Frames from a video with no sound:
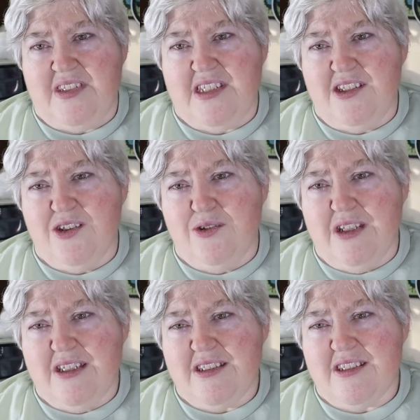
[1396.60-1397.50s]
to do
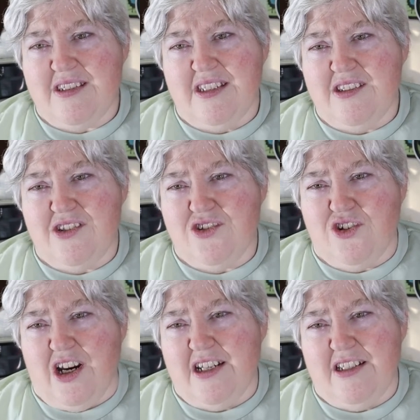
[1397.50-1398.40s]
this than to
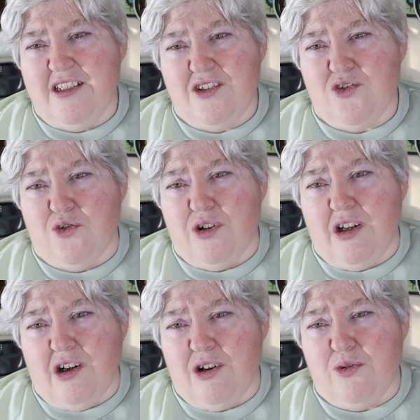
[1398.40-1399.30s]
try to destroy
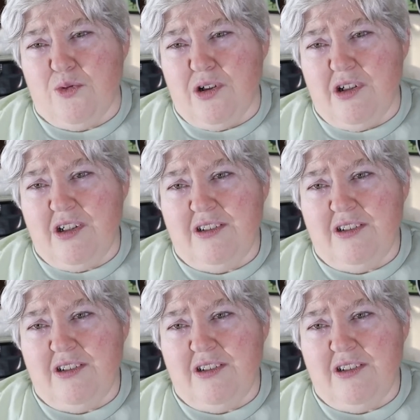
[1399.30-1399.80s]
artwork.